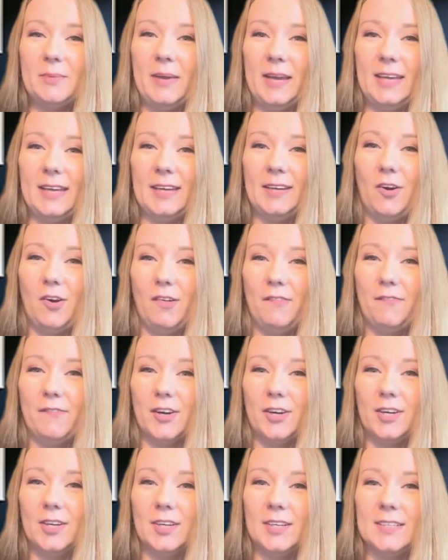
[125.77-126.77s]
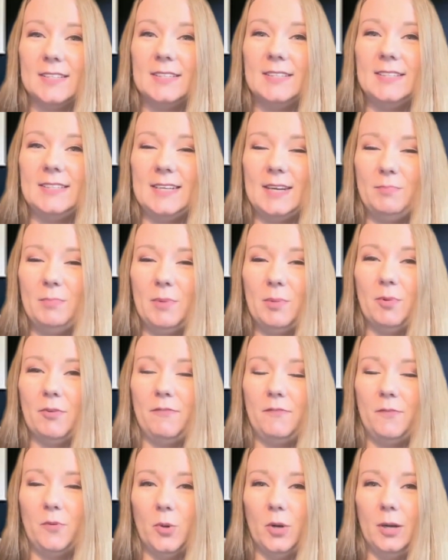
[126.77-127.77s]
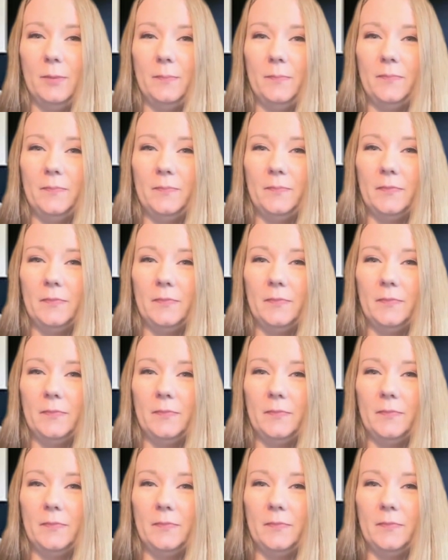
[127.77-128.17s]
make an offer. Step number 4.